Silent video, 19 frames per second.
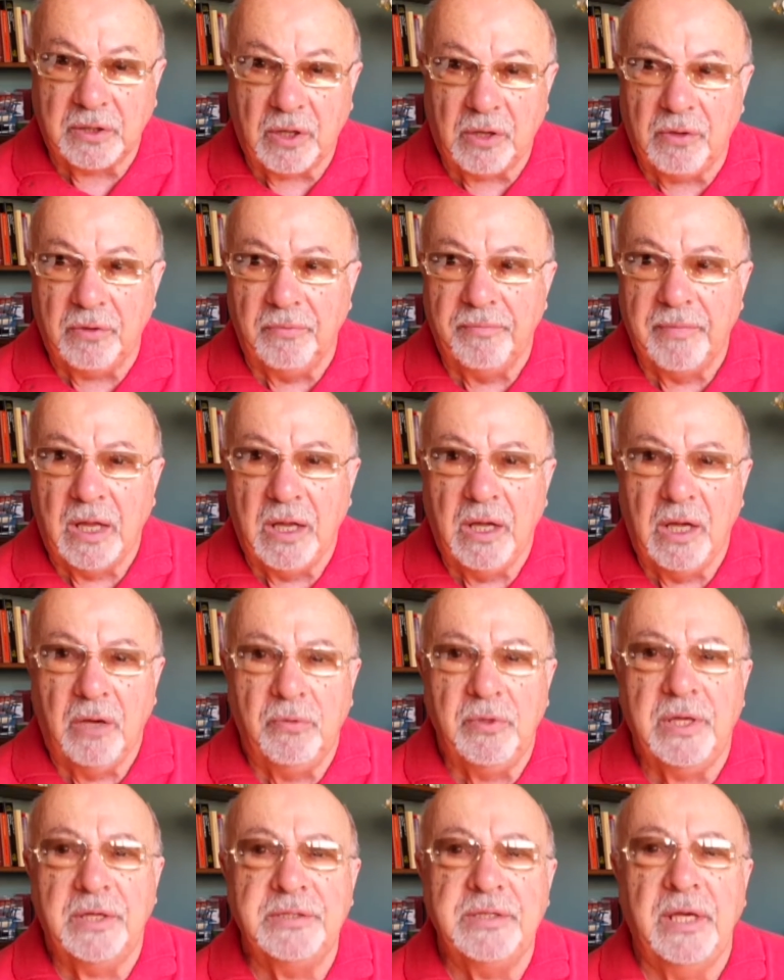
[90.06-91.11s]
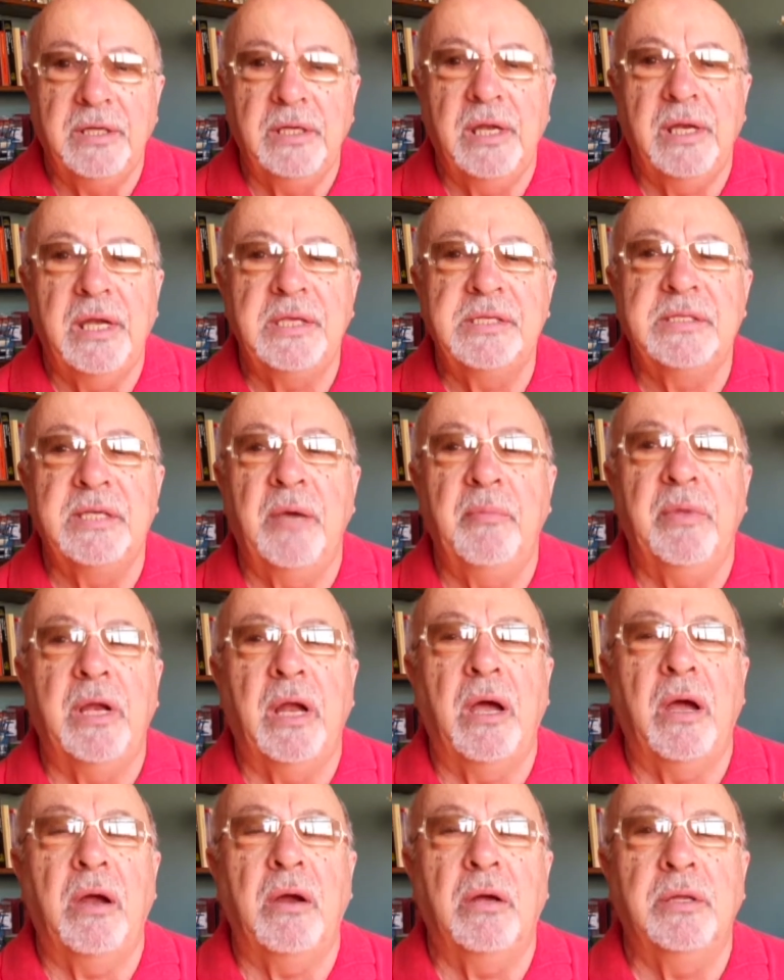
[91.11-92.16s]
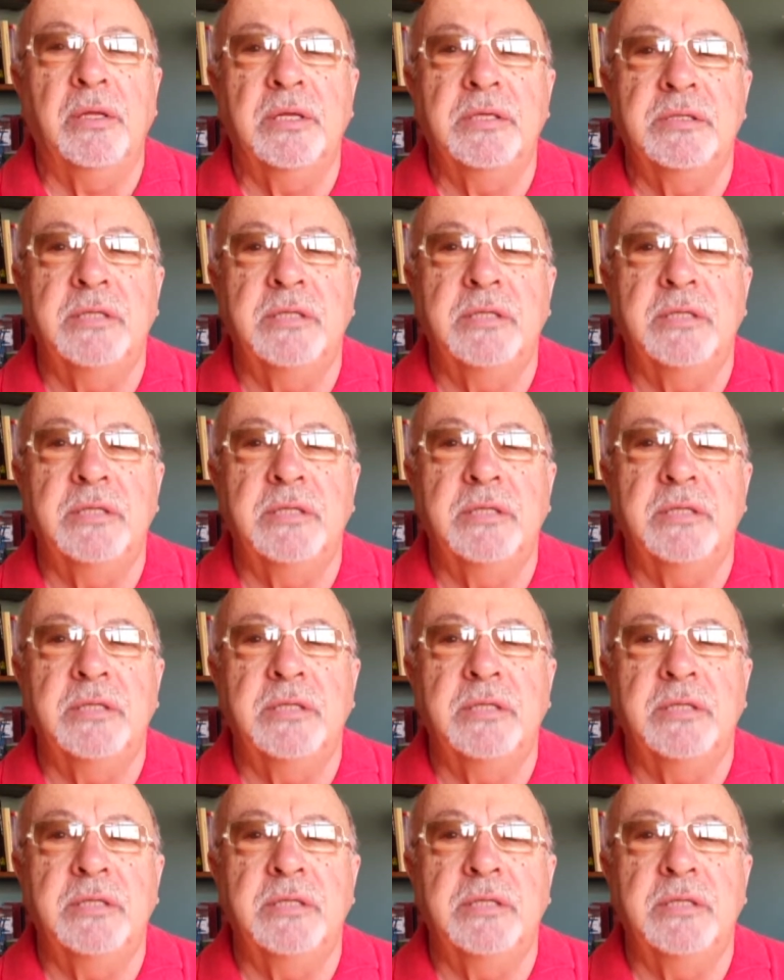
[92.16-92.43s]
ago, we attended a seminar on the